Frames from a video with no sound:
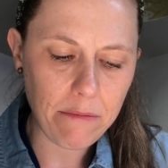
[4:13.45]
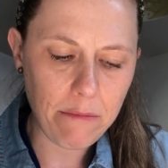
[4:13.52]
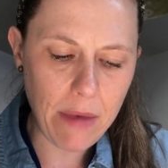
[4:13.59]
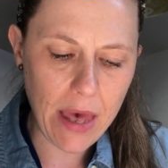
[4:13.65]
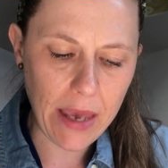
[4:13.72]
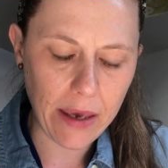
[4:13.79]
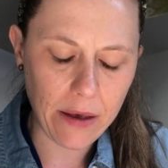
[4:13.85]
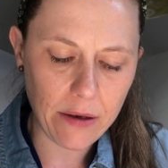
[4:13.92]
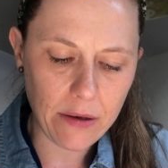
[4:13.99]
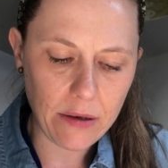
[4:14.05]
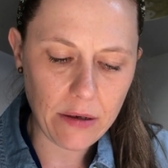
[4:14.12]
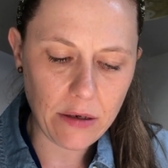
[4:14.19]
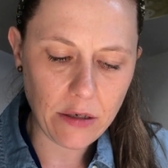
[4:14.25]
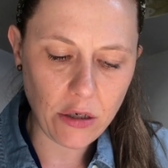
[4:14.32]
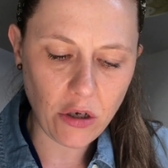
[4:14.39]
Meg,
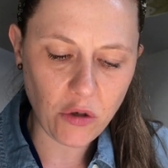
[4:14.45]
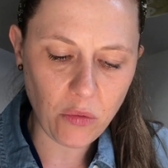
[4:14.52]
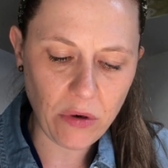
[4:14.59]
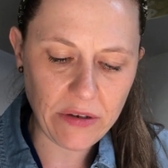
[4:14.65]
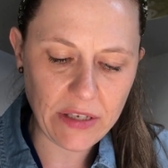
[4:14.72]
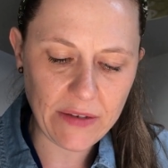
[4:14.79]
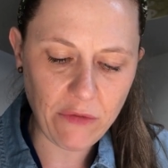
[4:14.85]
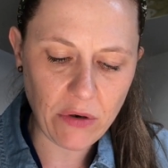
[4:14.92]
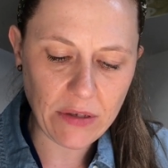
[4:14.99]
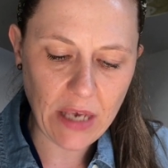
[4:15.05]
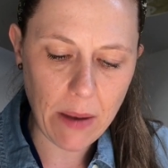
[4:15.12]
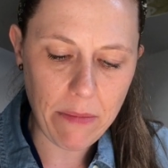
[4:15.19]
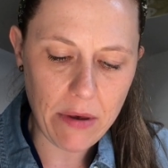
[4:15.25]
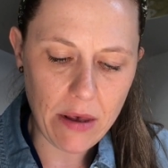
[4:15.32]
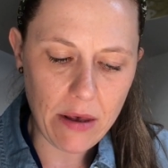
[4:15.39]
Charles Wallace's voice
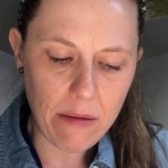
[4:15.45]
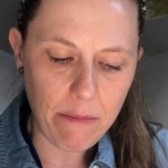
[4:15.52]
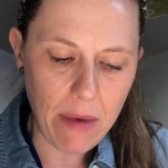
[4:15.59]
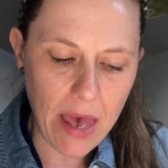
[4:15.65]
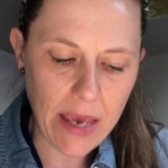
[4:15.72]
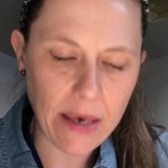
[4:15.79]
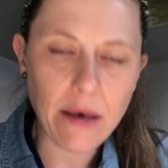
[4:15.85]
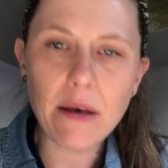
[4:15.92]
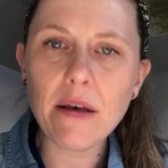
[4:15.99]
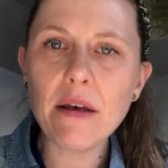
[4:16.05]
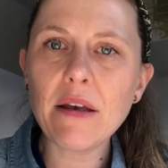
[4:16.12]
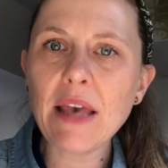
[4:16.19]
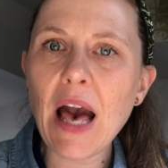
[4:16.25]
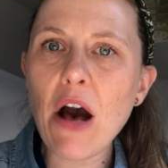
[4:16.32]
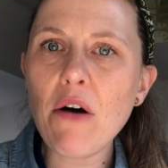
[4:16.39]
came. Meg,
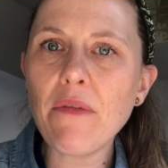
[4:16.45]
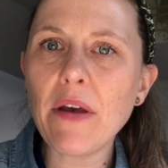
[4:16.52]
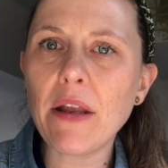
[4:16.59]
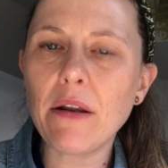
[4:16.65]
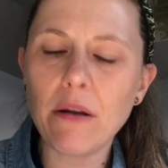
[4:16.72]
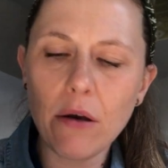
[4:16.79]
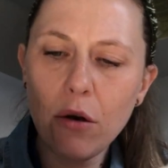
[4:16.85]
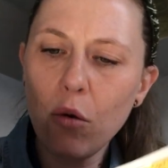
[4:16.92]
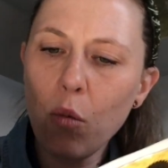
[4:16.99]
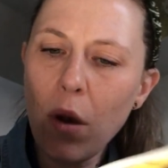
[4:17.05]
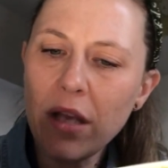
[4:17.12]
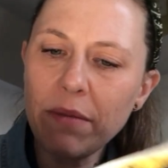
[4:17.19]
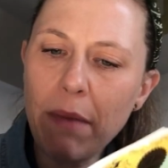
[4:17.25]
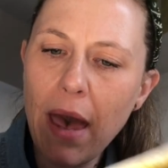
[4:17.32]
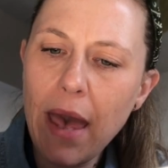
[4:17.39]
Calvin,
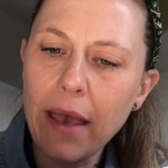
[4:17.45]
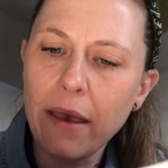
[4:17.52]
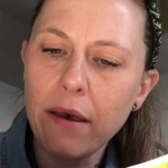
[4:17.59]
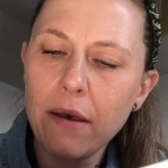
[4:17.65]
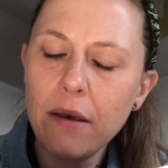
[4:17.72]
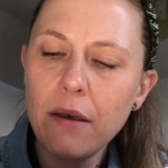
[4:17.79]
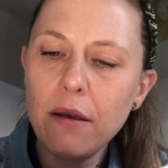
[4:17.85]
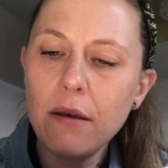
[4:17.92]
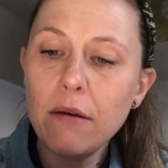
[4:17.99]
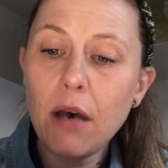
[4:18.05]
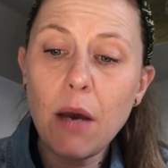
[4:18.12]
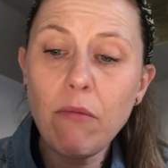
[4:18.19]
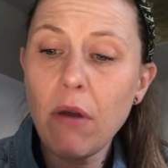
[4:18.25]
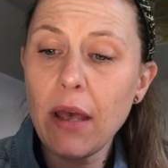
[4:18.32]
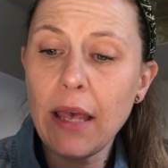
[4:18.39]
where's Meg?
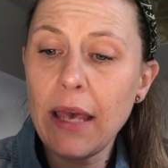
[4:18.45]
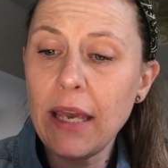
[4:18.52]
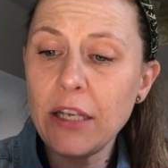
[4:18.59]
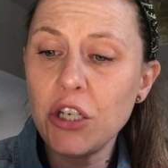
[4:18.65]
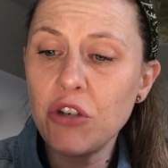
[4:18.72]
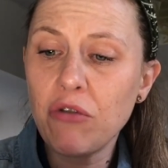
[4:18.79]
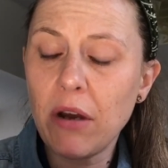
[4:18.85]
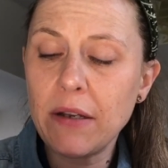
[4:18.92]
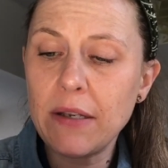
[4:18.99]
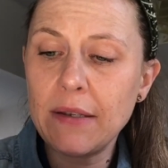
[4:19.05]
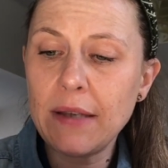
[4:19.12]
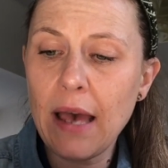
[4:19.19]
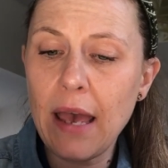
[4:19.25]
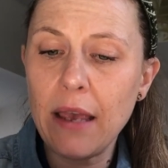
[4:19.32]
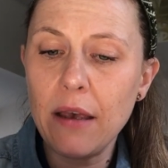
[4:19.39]
I'm right here, she tried to
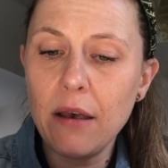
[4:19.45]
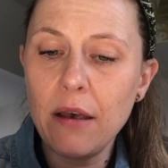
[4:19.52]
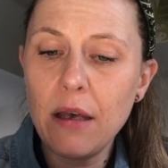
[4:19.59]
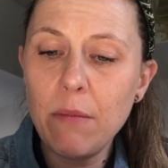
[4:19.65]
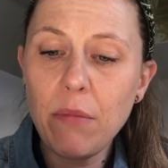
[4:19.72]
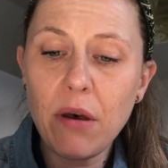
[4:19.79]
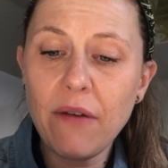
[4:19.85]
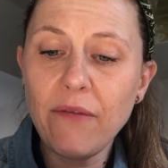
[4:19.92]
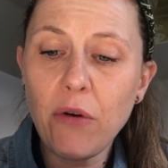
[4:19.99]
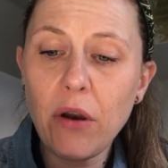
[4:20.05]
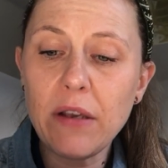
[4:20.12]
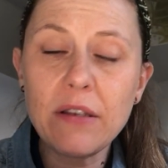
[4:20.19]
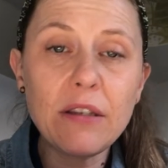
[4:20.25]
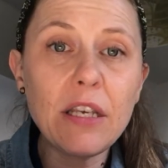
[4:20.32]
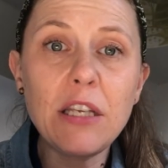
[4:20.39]
say, but her
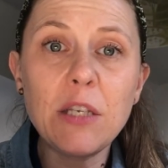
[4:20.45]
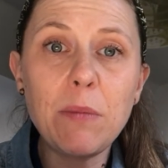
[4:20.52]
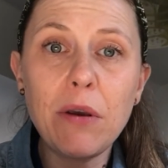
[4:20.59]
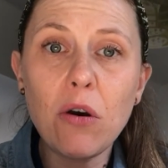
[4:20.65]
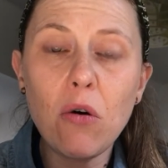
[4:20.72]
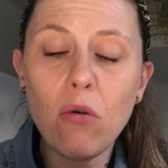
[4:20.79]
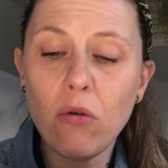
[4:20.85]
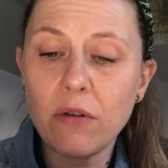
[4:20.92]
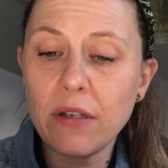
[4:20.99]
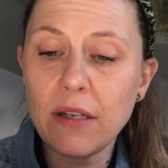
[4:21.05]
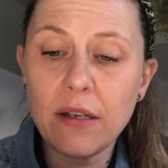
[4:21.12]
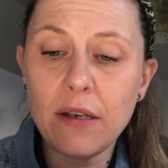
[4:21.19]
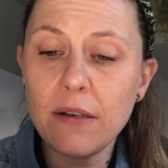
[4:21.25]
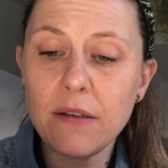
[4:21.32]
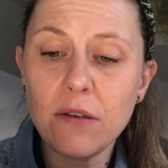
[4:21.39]
voice seemed to be caught
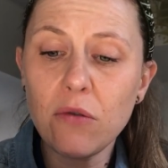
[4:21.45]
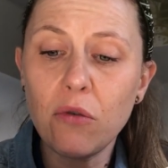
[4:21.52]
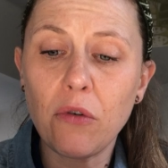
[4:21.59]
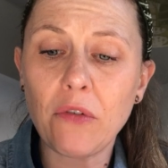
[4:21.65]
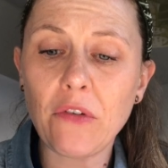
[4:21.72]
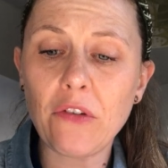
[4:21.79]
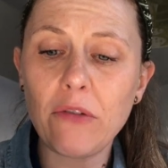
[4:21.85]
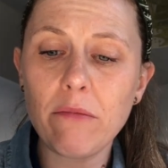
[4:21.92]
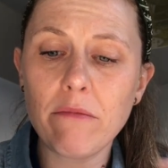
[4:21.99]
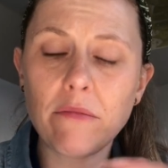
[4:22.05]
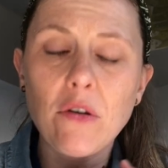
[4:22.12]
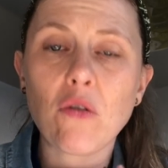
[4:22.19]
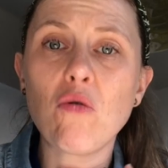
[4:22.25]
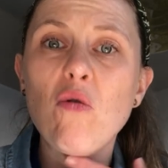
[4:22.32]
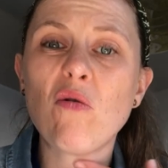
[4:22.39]
at its source,
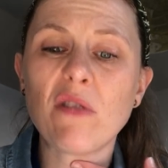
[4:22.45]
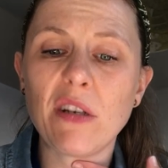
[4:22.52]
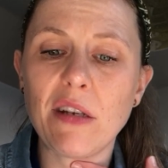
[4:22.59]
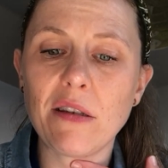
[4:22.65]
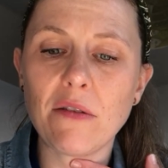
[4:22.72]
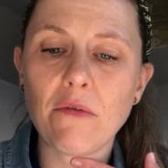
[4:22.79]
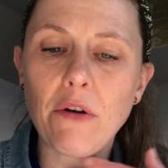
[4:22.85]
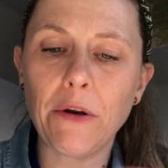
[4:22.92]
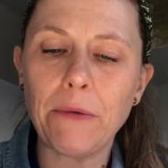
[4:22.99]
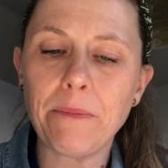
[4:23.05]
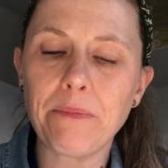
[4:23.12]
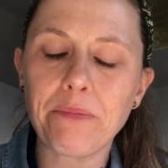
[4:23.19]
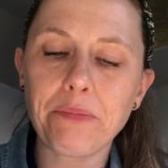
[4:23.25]
so caught in its throat.